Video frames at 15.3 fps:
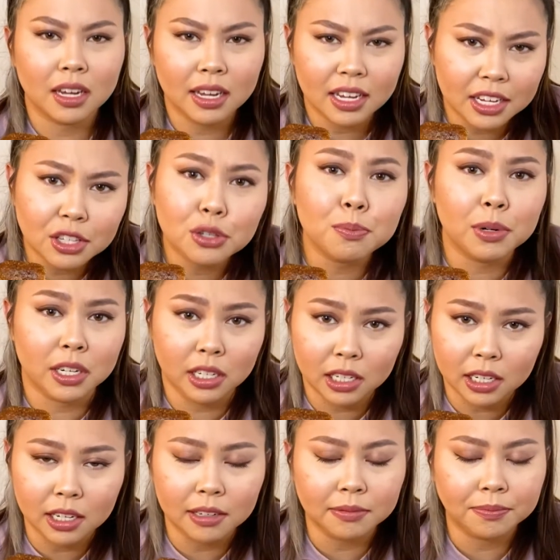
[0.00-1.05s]
It's pretty
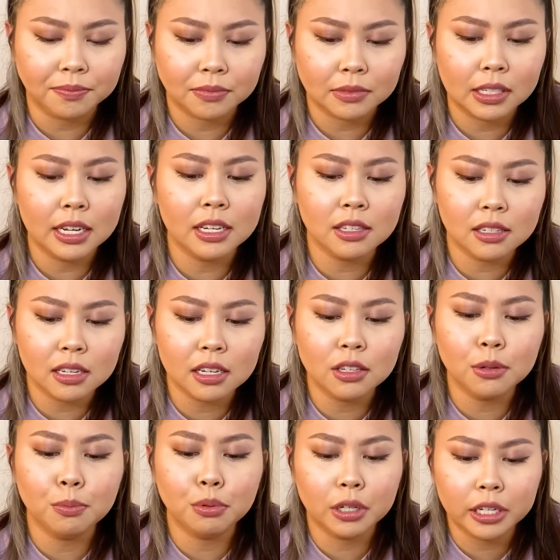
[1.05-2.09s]
good. It's
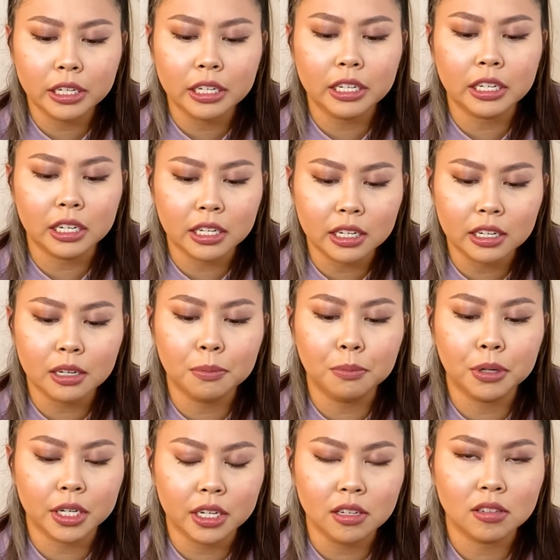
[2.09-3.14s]
a pretty good,
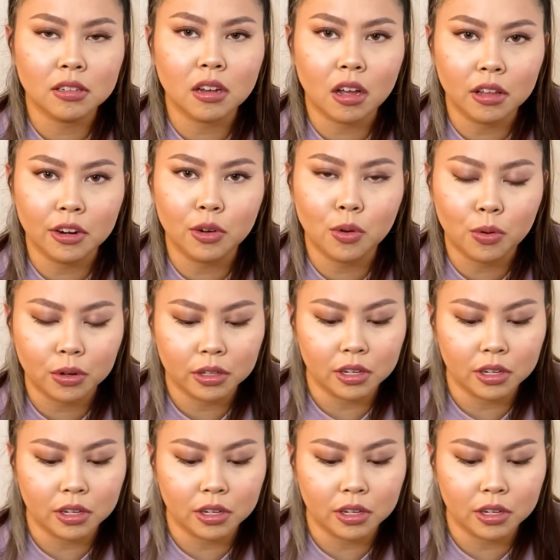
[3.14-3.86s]
pretty solid corn